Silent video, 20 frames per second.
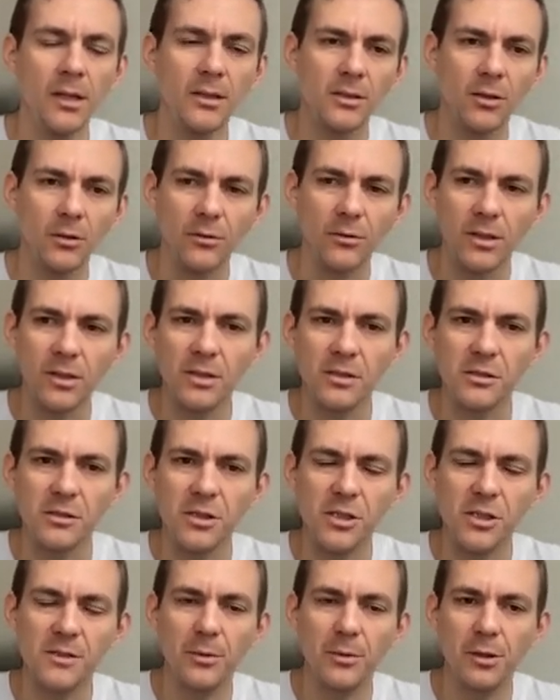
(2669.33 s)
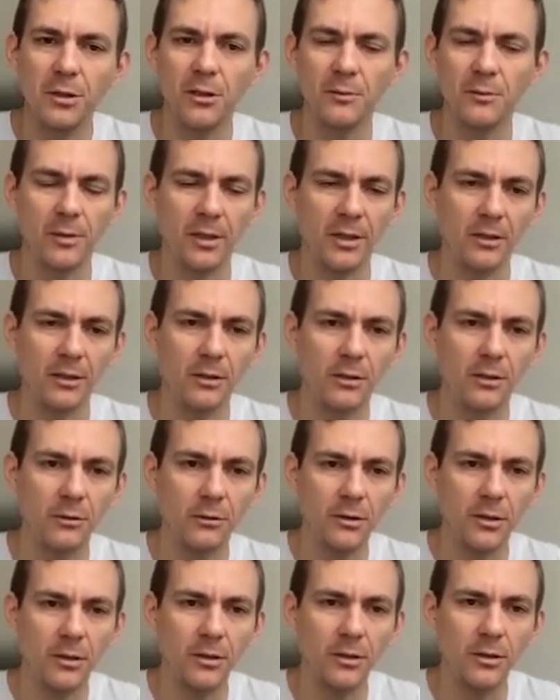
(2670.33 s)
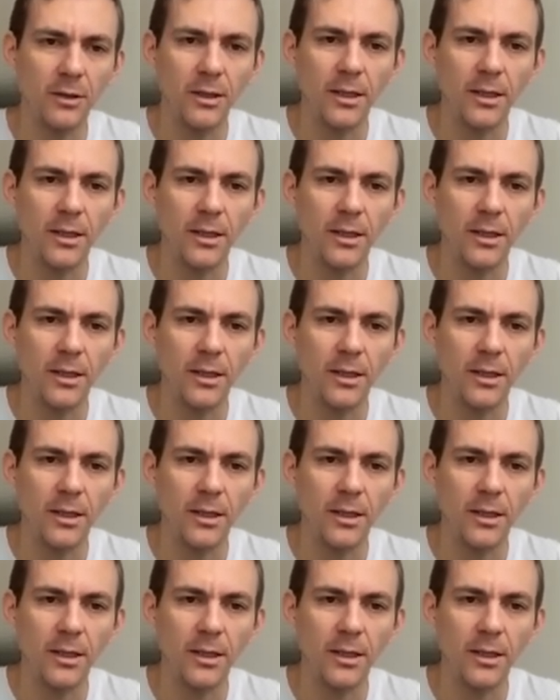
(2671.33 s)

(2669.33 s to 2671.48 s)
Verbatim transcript: So this is just boilerplate code.